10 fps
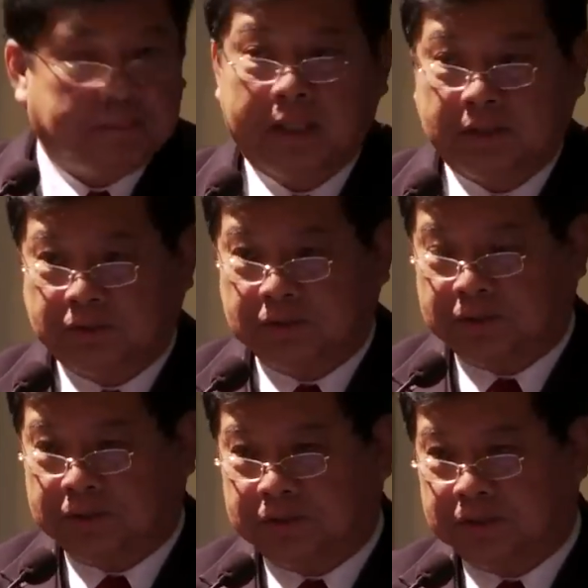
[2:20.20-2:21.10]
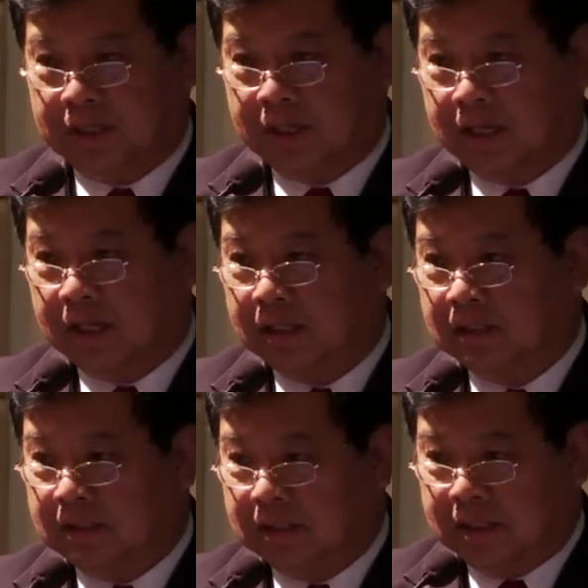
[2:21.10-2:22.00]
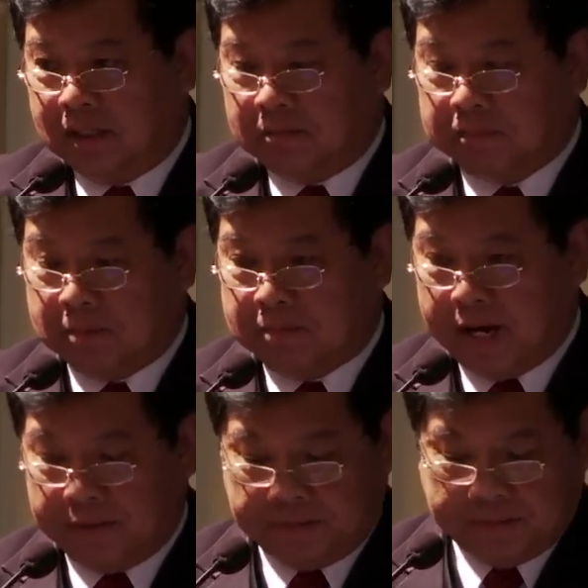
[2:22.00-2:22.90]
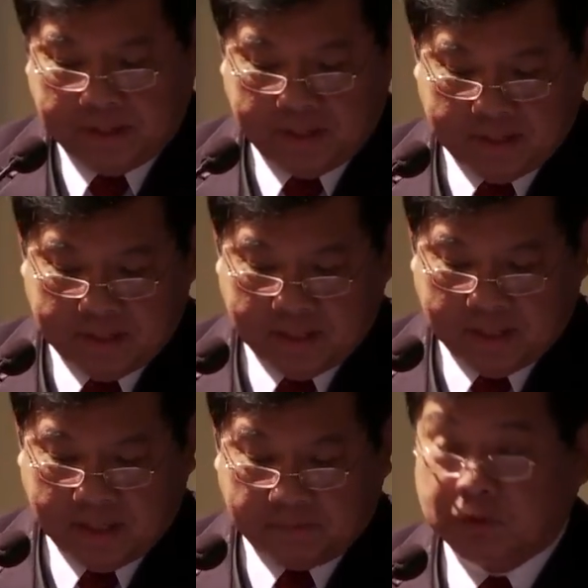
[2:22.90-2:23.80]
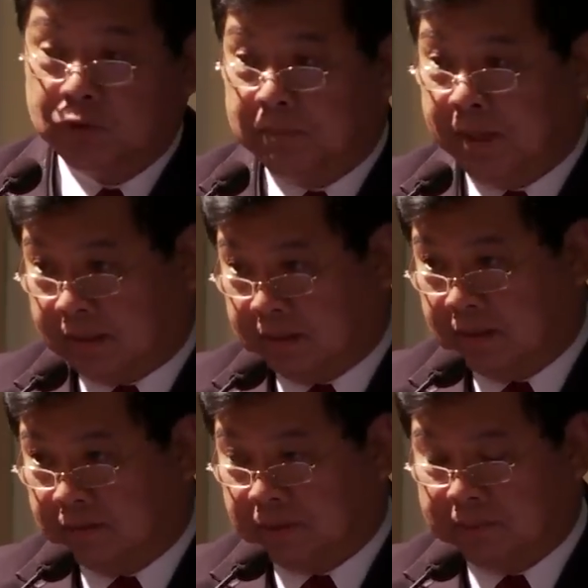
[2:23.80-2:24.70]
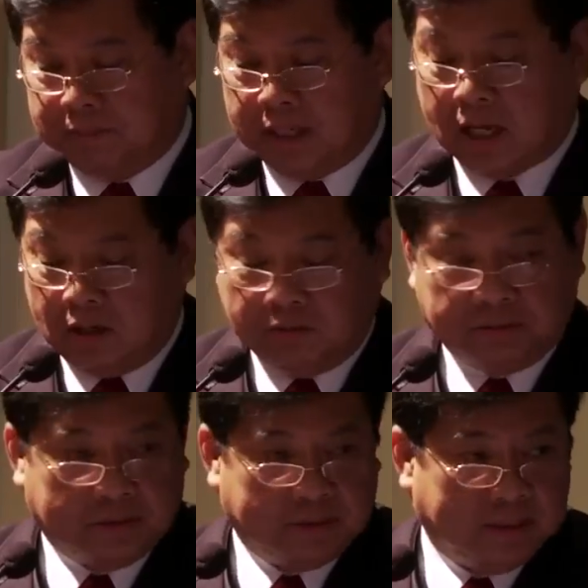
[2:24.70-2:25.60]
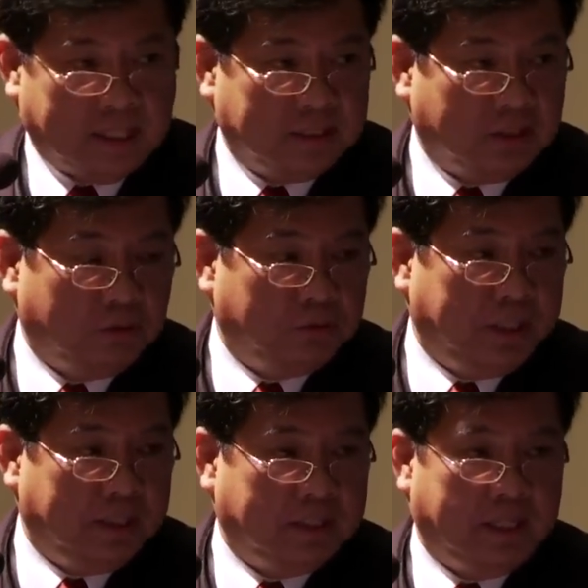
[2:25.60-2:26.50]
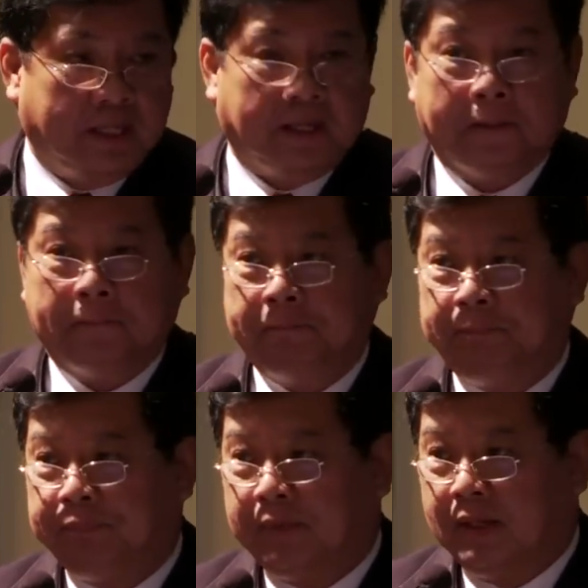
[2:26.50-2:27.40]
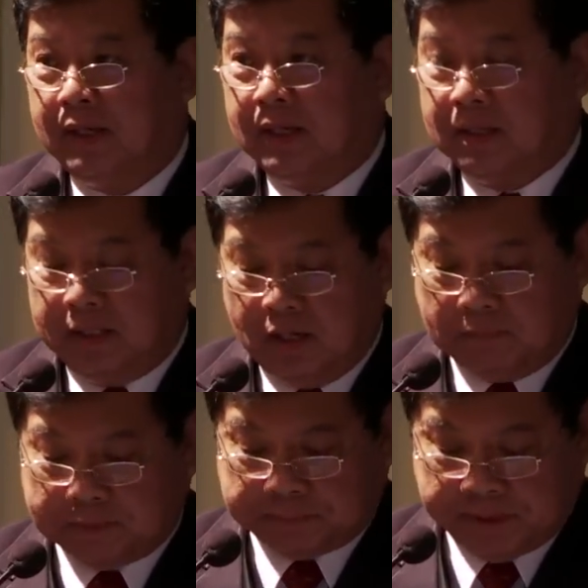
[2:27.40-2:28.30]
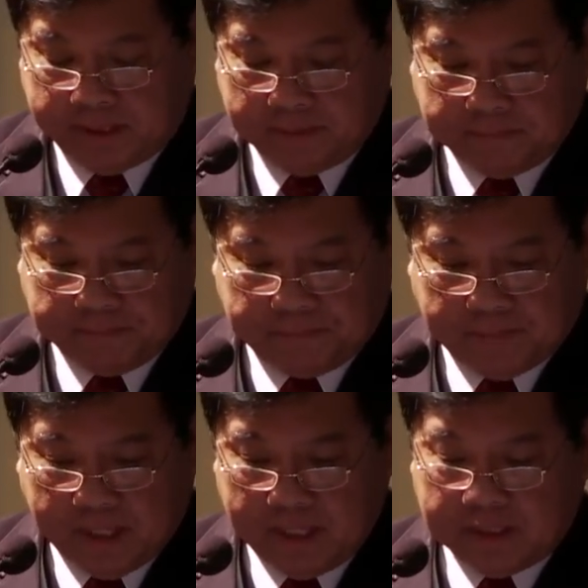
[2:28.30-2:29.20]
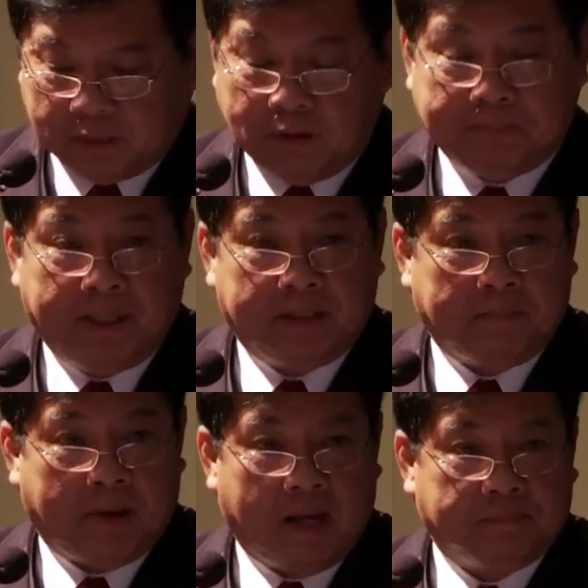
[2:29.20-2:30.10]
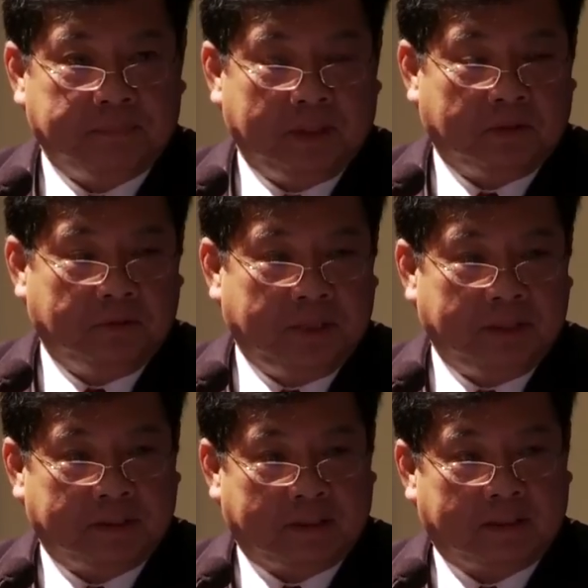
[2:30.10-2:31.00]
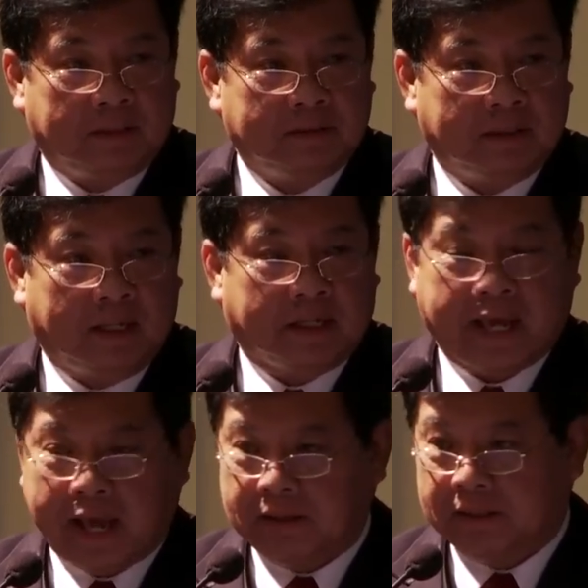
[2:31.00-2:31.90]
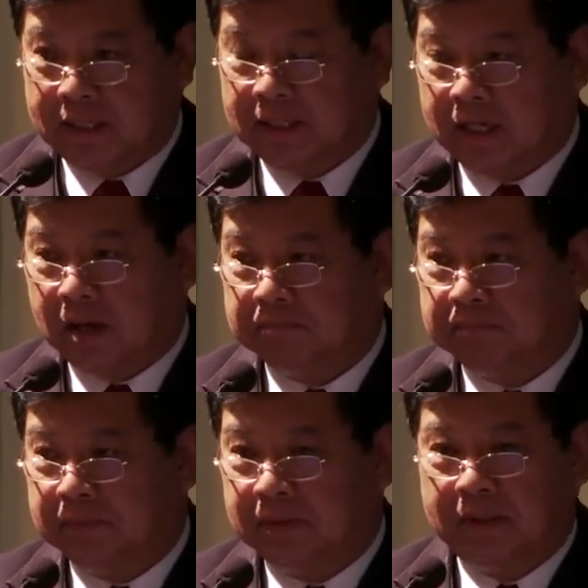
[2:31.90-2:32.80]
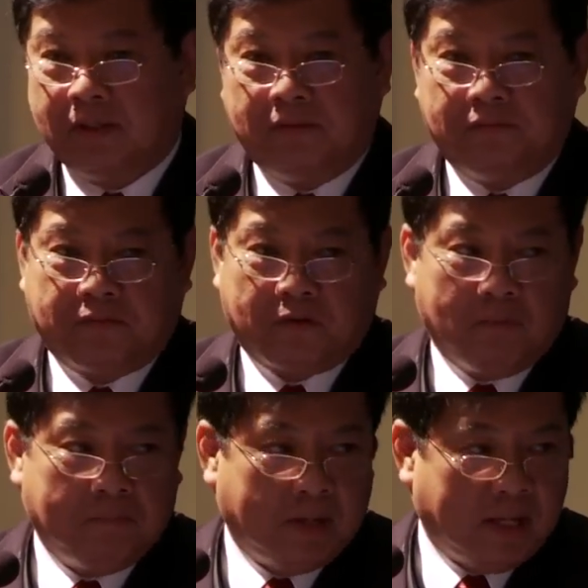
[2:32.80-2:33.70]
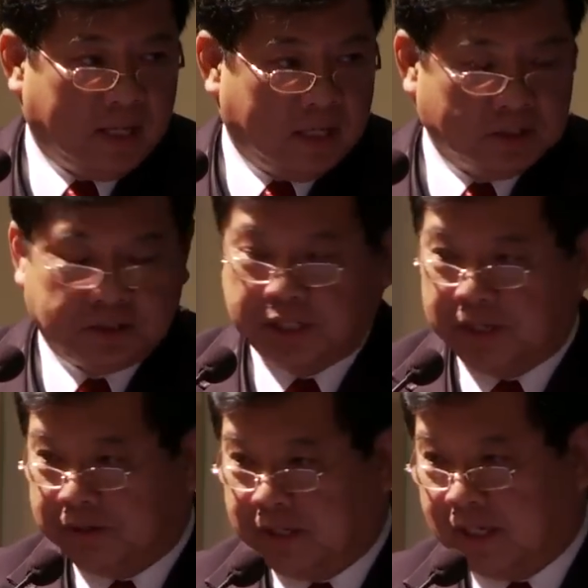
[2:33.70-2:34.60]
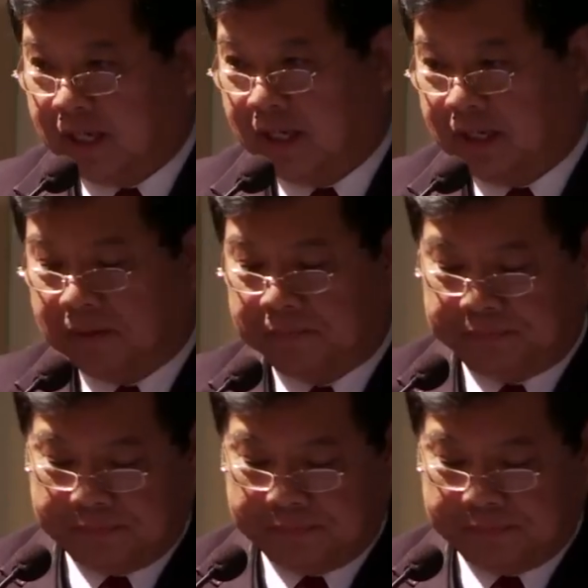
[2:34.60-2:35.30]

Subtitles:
pesos per month through the milk, from the milk alone, not including the offspring. And that will bring them up, including their current income from sharing or